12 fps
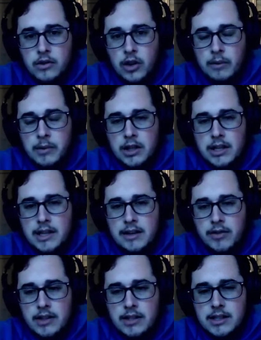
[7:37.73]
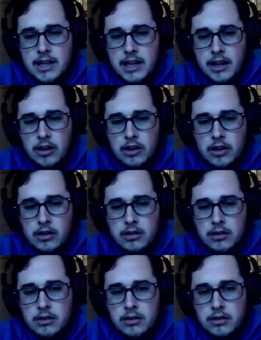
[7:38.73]
So I'm going to leave this here.
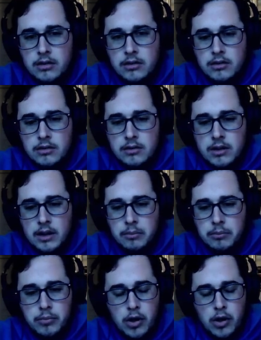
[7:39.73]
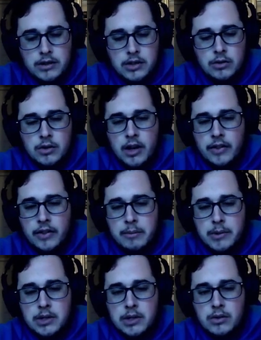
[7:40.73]
The prawn suit, not the
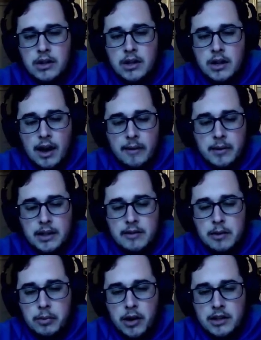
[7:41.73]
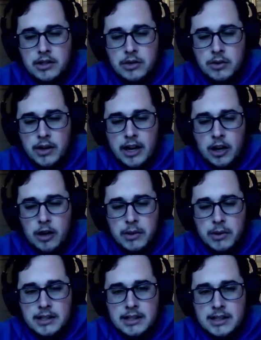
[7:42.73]
episode. I'm going to leave the prawn suit here
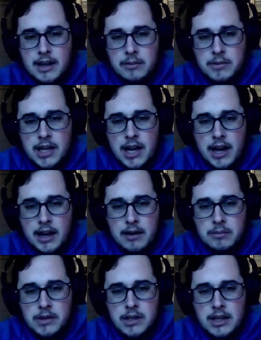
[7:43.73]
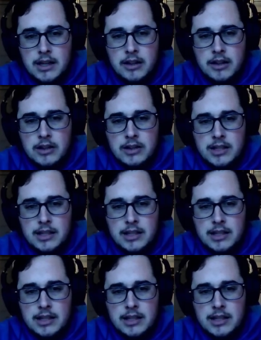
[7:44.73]
because sometimes there's